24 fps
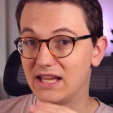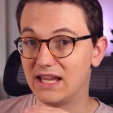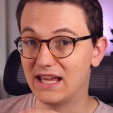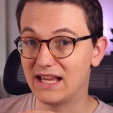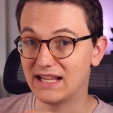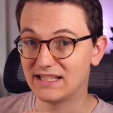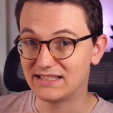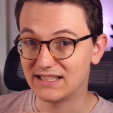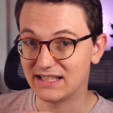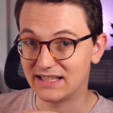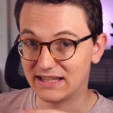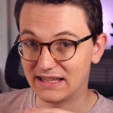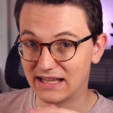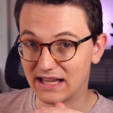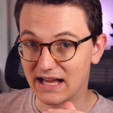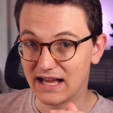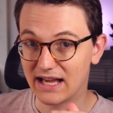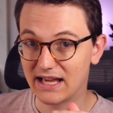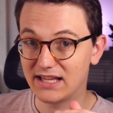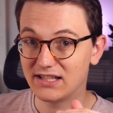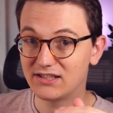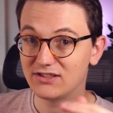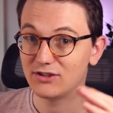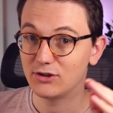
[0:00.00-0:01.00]
Is it
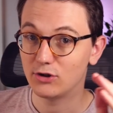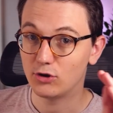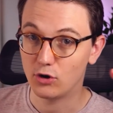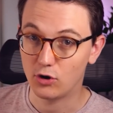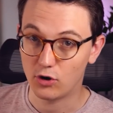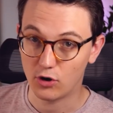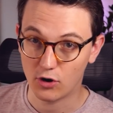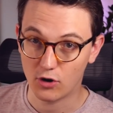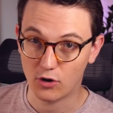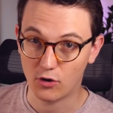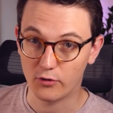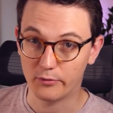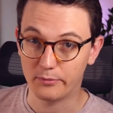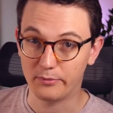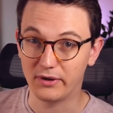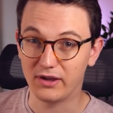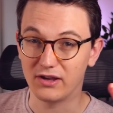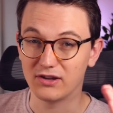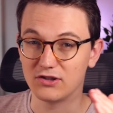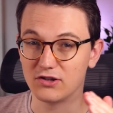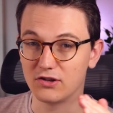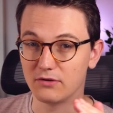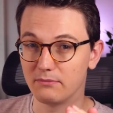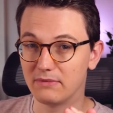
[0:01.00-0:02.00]
nice? No,
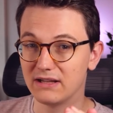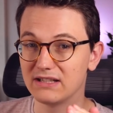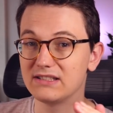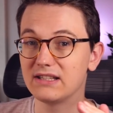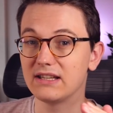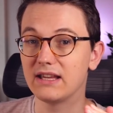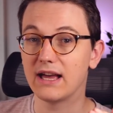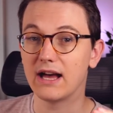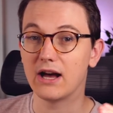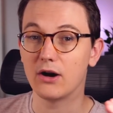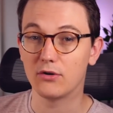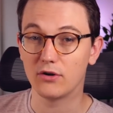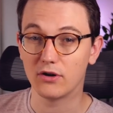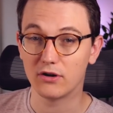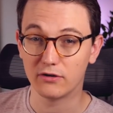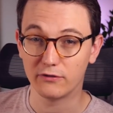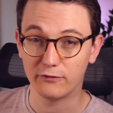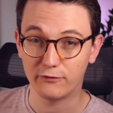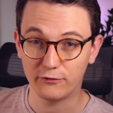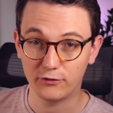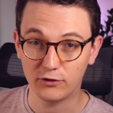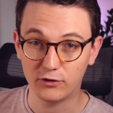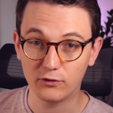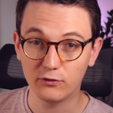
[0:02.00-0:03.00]
because you're missing out on a
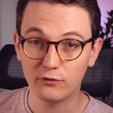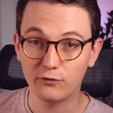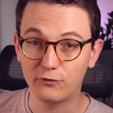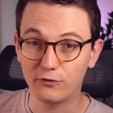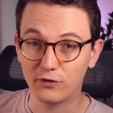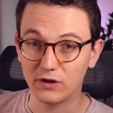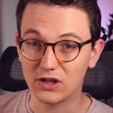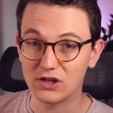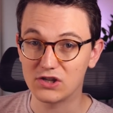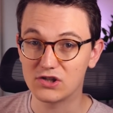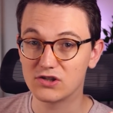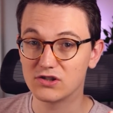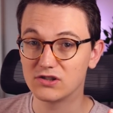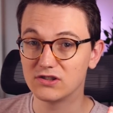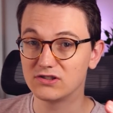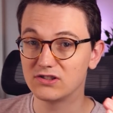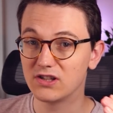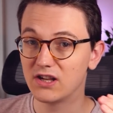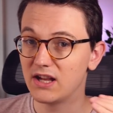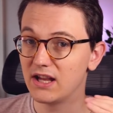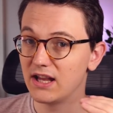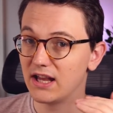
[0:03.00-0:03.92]
few features